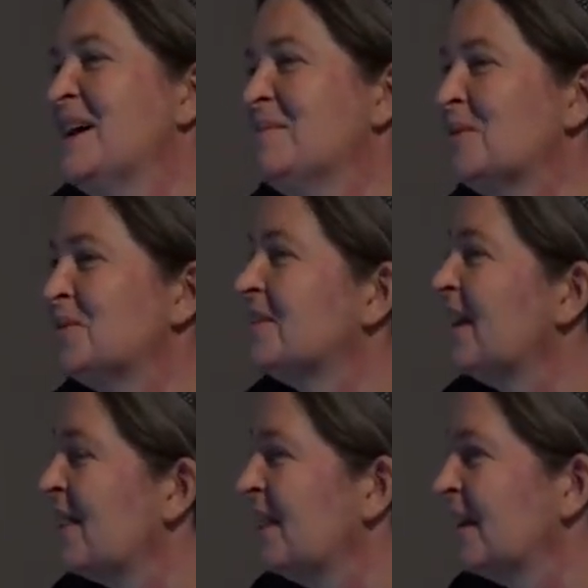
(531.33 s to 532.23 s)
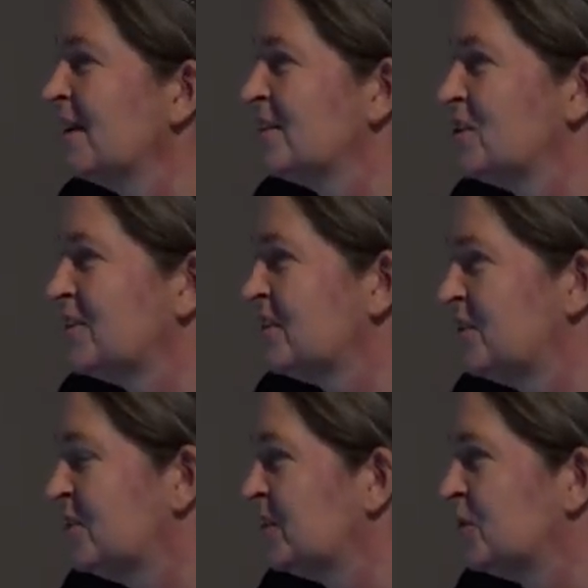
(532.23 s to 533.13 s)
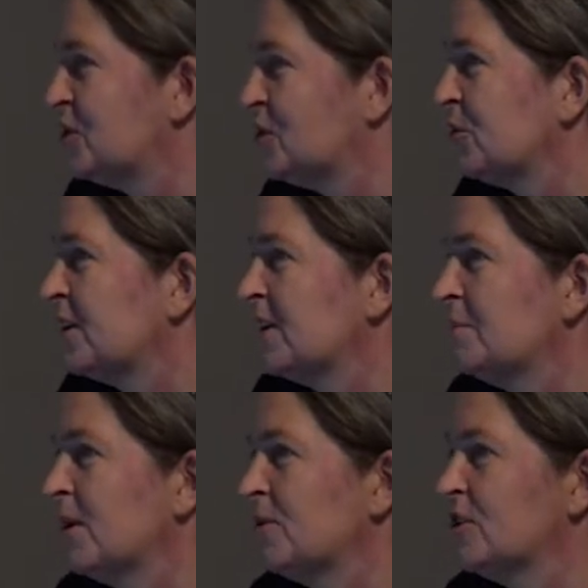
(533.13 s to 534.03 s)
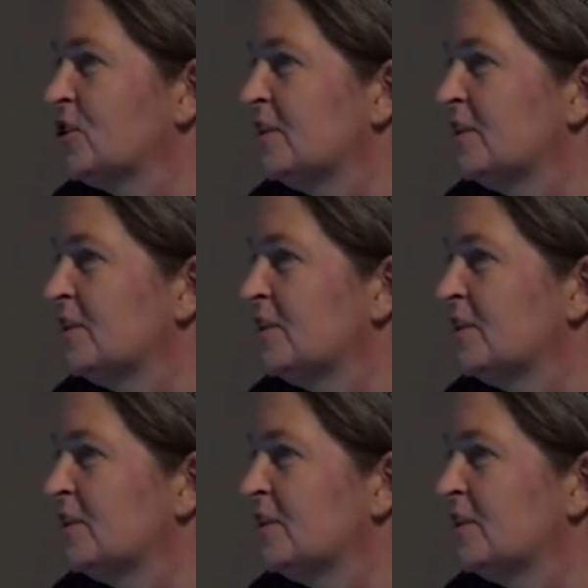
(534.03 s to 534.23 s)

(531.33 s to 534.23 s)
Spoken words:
most, I think, just were joking about it,